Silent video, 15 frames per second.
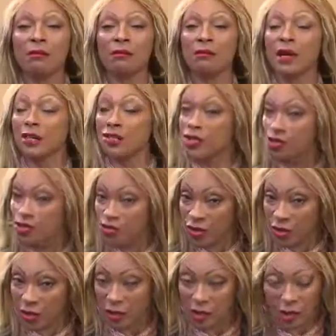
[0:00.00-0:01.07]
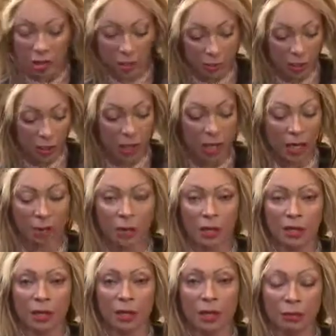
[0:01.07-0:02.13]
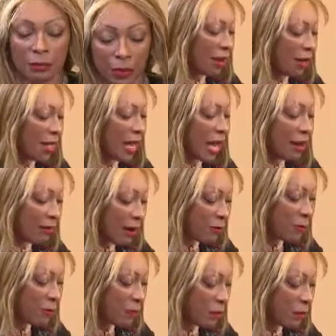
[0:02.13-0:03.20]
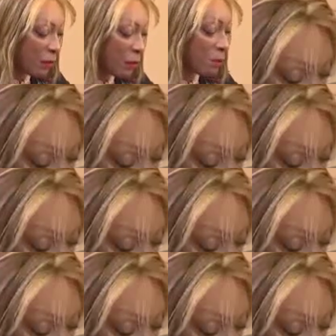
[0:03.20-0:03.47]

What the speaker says: registering a limited liability company. Wale Ararumi,